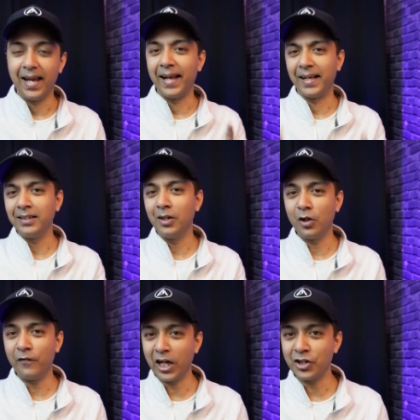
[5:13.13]
and hit the
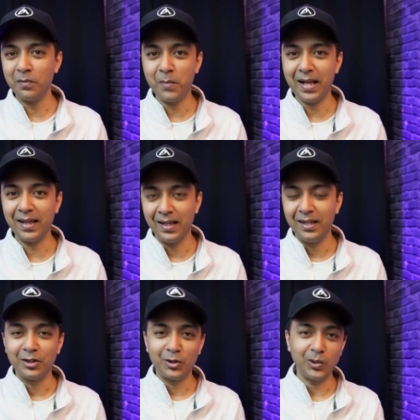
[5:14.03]
notification bell
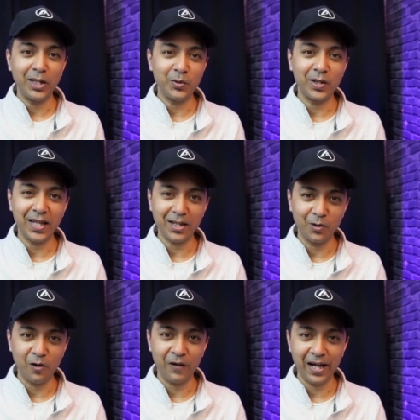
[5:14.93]
so that you can get
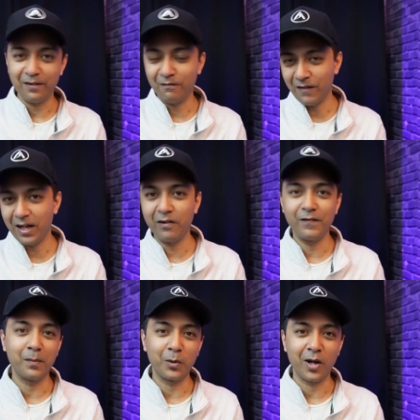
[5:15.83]
notified whenever
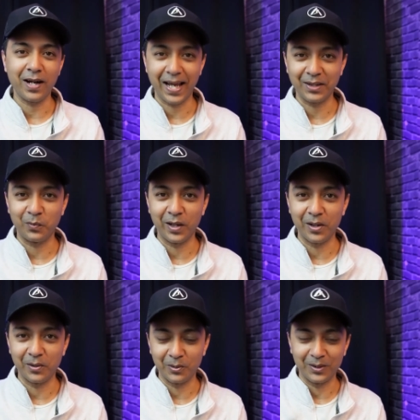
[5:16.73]
we upload our next
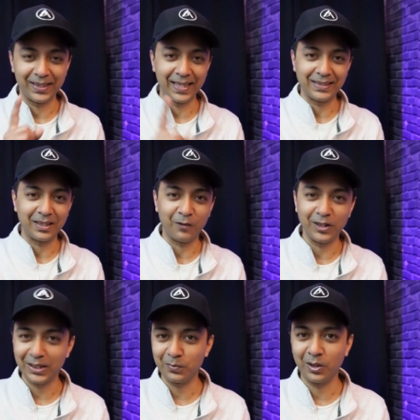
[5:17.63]
video. That's it for
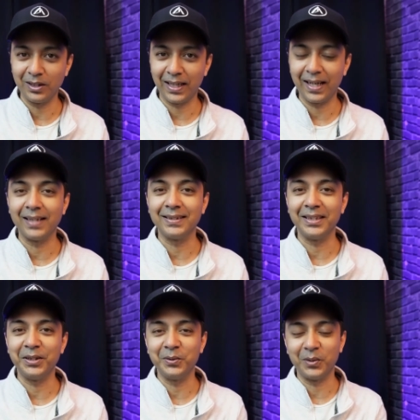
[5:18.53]
this one, and I'll
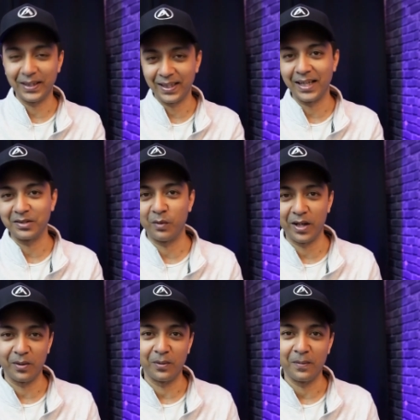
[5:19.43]
see you in the next video.